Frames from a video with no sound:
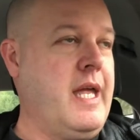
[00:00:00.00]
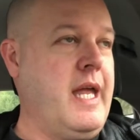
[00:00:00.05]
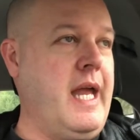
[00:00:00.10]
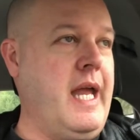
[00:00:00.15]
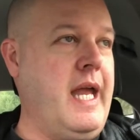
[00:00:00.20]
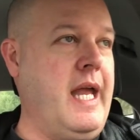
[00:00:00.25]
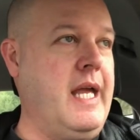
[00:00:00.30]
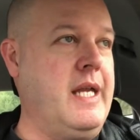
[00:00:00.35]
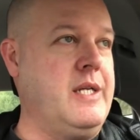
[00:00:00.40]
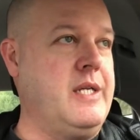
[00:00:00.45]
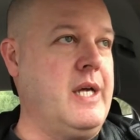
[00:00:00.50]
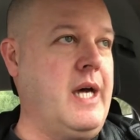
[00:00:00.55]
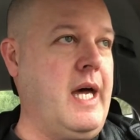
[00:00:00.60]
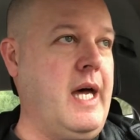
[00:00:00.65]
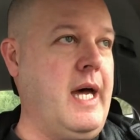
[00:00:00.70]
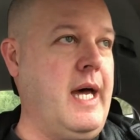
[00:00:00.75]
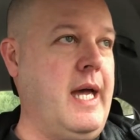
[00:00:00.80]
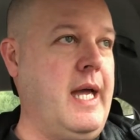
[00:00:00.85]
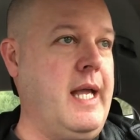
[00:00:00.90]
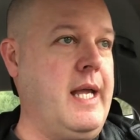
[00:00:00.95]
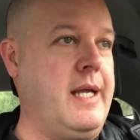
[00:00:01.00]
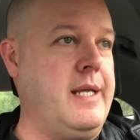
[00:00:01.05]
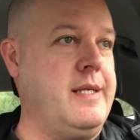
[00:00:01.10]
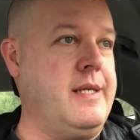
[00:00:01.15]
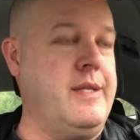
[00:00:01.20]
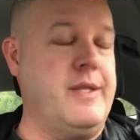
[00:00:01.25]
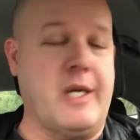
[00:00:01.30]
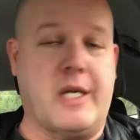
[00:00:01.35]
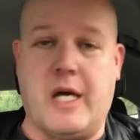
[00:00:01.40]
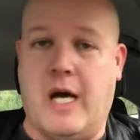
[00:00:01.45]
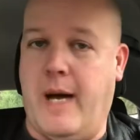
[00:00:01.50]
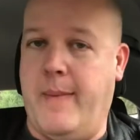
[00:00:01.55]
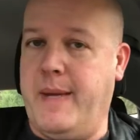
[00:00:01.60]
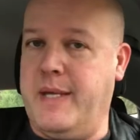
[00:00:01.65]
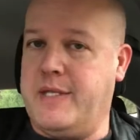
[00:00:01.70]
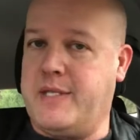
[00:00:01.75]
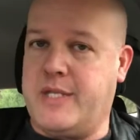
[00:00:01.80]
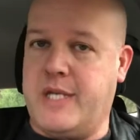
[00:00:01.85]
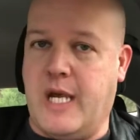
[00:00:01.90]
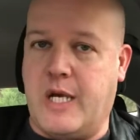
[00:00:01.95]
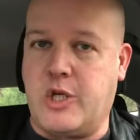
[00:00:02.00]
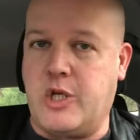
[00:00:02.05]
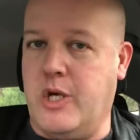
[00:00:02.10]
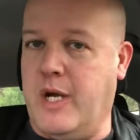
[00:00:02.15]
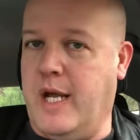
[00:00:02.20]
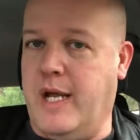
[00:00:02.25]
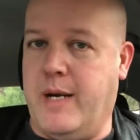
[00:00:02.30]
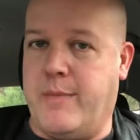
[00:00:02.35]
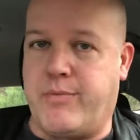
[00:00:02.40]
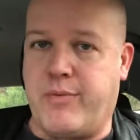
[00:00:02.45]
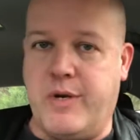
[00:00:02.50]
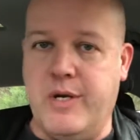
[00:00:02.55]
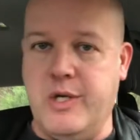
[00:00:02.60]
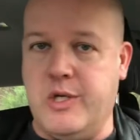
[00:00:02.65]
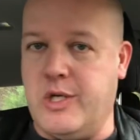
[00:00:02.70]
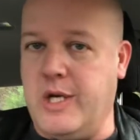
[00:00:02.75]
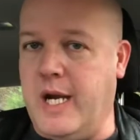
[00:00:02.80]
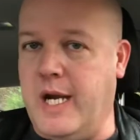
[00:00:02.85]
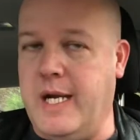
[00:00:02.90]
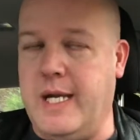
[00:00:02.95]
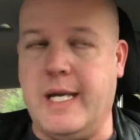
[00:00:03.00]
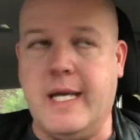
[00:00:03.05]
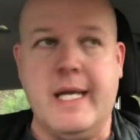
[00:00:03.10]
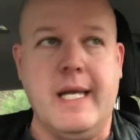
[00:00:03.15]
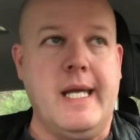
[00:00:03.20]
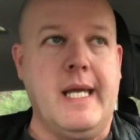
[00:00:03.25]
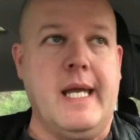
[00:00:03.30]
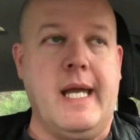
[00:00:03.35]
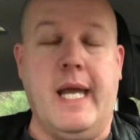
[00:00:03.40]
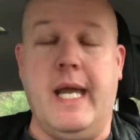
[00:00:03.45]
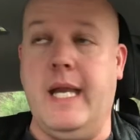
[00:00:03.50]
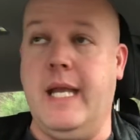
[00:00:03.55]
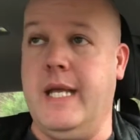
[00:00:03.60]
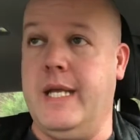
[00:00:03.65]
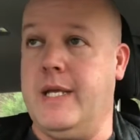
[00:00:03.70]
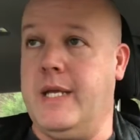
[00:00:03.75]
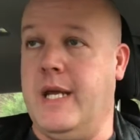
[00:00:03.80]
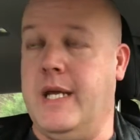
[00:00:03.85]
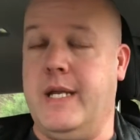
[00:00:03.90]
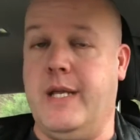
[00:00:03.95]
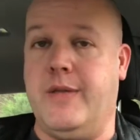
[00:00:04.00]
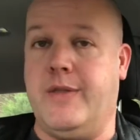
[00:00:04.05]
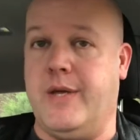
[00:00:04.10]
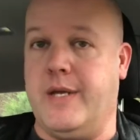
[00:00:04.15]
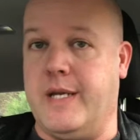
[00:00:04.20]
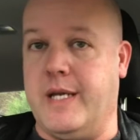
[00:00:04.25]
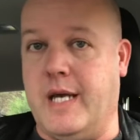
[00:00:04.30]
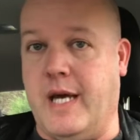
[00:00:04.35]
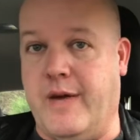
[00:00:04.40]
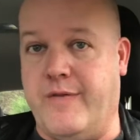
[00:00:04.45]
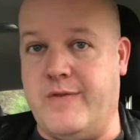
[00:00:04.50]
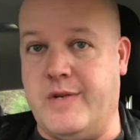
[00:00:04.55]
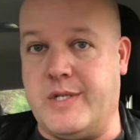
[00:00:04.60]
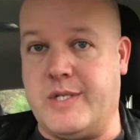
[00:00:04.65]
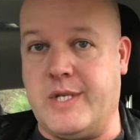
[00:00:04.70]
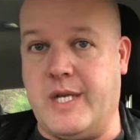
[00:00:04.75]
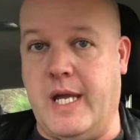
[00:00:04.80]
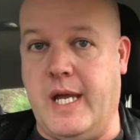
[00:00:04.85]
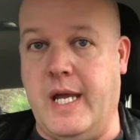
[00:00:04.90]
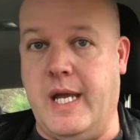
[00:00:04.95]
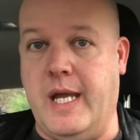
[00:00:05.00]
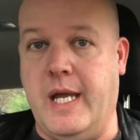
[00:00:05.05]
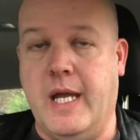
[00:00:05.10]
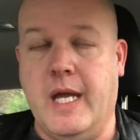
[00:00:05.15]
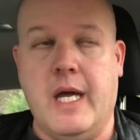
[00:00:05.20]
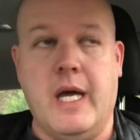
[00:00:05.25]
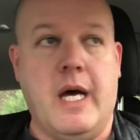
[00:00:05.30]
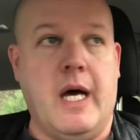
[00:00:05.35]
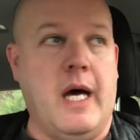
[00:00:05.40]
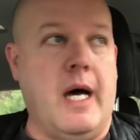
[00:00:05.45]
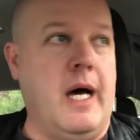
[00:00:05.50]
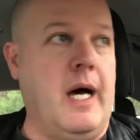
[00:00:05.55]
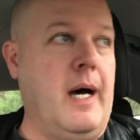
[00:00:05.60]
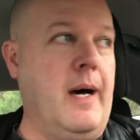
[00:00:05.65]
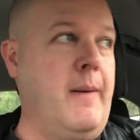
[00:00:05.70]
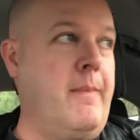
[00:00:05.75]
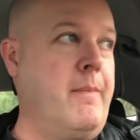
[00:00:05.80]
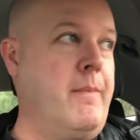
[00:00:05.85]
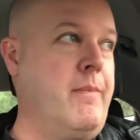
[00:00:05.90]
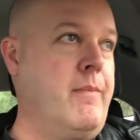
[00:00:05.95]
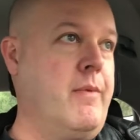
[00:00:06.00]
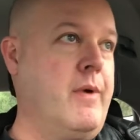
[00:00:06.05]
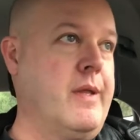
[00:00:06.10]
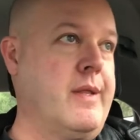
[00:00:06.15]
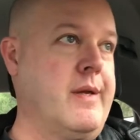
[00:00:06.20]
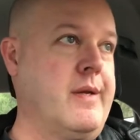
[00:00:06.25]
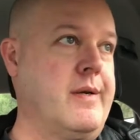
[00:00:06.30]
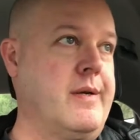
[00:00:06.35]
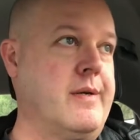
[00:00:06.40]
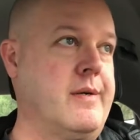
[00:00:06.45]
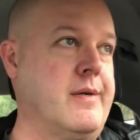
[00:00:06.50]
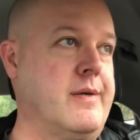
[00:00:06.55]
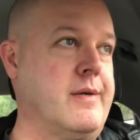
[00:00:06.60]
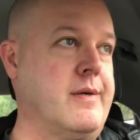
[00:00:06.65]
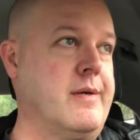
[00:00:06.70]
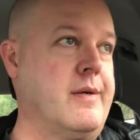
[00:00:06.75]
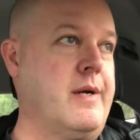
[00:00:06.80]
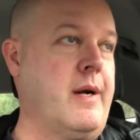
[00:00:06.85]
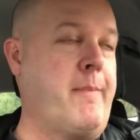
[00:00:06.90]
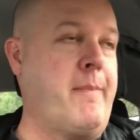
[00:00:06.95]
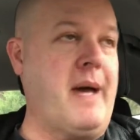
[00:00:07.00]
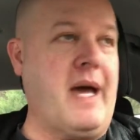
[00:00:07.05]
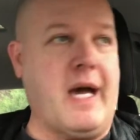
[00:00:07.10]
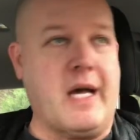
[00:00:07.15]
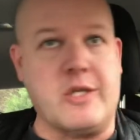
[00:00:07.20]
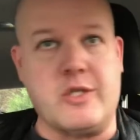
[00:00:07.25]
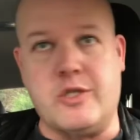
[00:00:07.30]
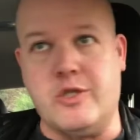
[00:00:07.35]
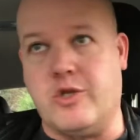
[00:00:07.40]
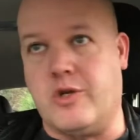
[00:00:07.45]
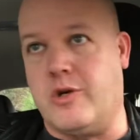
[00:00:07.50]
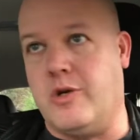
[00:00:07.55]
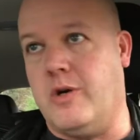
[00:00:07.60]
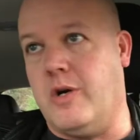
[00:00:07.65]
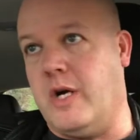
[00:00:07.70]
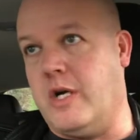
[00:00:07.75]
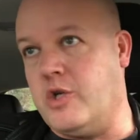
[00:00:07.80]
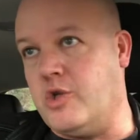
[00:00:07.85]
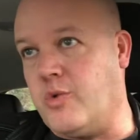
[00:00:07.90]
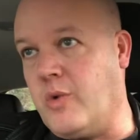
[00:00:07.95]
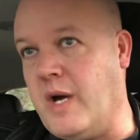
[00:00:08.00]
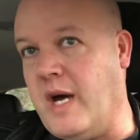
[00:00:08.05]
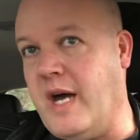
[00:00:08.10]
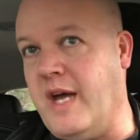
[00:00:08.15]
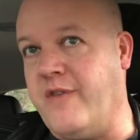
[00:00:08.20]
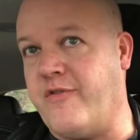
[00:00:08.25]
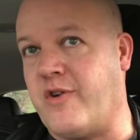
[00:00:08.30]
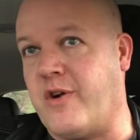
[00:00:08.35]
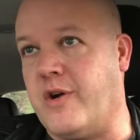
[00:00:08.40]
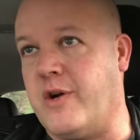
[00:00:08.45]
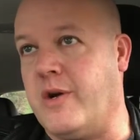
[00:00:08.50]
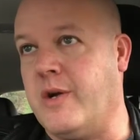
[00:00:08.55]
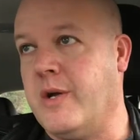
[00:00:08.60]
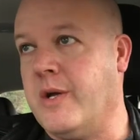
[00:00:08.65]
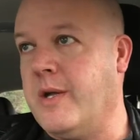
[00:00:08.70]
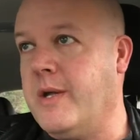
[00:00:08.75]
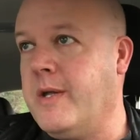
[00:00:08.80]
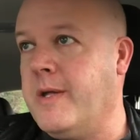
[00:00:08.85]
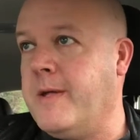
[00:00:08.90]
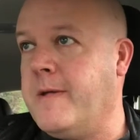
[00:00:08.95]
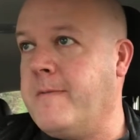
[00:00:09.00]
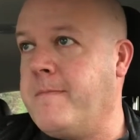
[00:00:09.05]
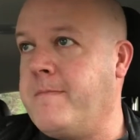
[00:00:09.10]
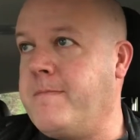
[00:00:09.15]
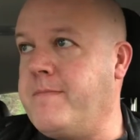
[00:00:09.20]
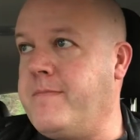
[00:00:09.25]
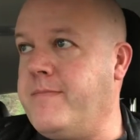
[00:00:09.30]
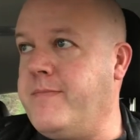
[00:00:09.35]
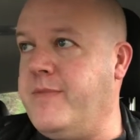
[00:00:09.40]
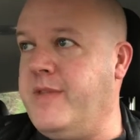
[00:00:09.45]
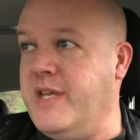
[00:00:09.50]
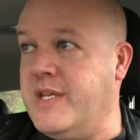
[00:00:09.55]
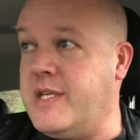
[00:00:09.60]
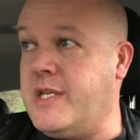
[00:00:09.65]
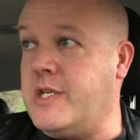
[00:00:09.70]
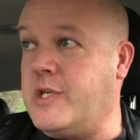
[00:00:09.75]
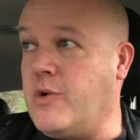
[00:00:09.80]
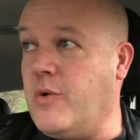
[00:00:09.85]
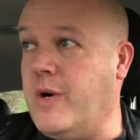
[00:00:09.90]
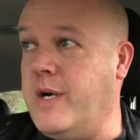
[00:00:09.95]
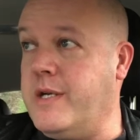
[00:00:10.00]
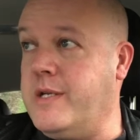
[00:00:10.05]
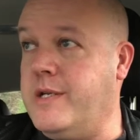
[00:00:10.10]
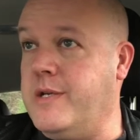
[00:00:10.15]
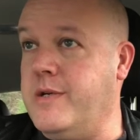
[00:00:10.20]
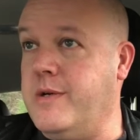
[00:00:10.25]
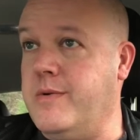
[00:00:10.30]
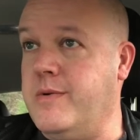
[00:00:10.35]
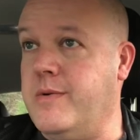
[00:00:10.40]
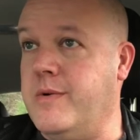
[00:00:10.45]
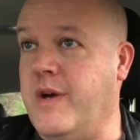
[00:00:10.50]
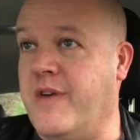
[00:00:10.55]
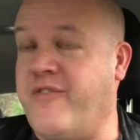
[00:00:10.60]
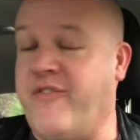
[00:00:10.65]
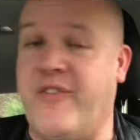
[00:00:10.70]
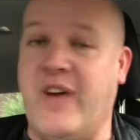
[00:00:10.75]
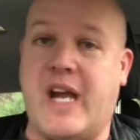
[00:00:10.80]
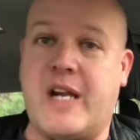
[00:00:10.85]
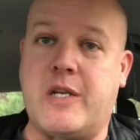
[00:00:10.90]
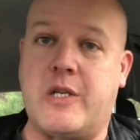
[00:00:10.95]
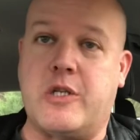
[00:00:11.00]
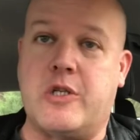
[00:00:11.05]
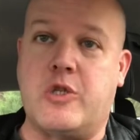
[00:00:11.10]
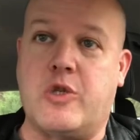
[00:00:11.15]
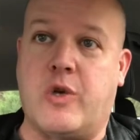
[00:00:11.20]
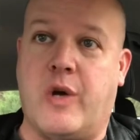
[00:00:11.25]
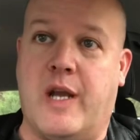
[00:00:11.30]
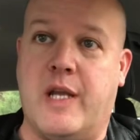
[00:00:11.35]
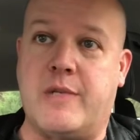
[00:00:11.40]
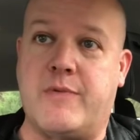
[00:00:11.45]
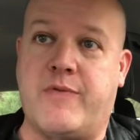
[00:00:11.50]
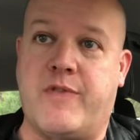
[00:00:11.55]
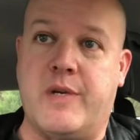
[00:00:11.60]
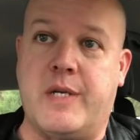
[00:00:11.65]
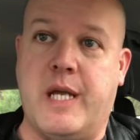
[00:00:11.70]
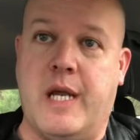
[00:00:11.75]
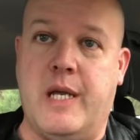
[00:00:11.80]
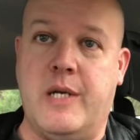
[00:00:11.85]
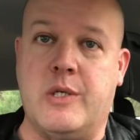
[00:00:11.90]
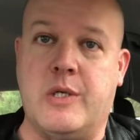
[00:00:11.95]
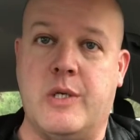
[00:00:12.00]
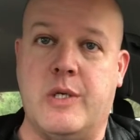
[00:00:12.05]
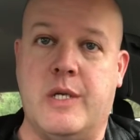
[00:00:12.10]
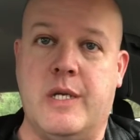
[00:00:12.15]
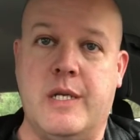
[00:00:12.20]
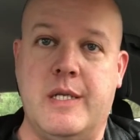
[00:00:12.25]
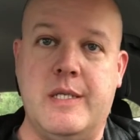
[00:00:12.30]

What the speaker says: And in the comments section, I'd appreciate anything you have to say. Whether you're a passenger, a driver, this is going to affect transportation in